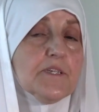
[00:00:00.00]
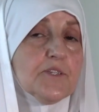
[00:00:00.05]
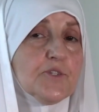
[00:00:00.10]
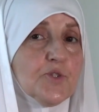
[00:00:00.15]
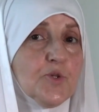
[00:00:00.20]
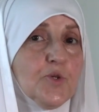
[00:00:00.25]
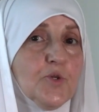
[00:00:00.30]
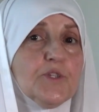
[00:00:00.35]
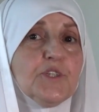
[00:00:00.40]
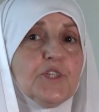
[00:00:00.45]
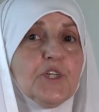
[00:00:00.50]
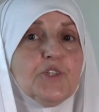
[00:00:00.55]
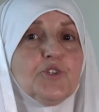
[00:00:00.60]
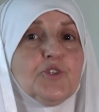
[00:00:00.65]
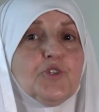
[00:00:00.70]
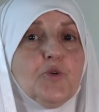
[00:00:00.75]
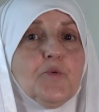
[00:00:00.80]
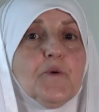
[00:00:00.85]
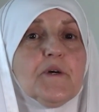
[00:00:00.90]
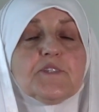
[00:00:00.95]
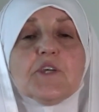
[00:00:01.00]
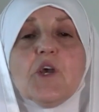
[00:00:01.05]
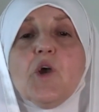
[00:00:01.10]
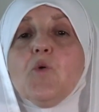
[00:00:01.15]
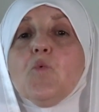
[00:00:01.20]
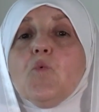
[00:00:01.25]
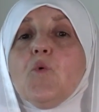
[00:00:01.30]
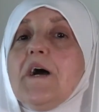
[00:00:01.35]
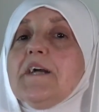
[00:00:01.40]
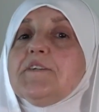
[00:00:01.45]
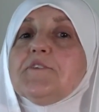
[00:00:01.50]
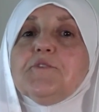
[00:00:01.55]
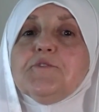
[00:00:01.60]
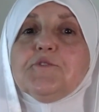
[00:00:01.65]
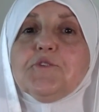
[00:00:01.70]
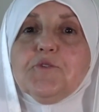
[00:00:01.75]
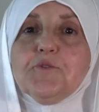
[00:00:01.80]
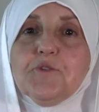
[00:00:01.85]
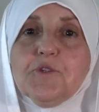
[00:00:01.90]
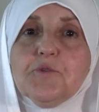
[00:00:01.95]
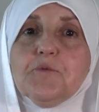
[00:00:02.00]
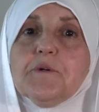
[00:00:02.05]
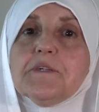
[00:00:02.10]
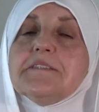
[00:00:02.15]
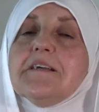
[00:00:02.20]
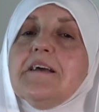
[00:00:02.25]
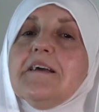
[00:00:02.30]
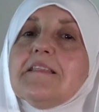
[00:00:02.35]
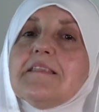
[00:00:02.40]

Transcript: It's good. Do it. Why don't you do it?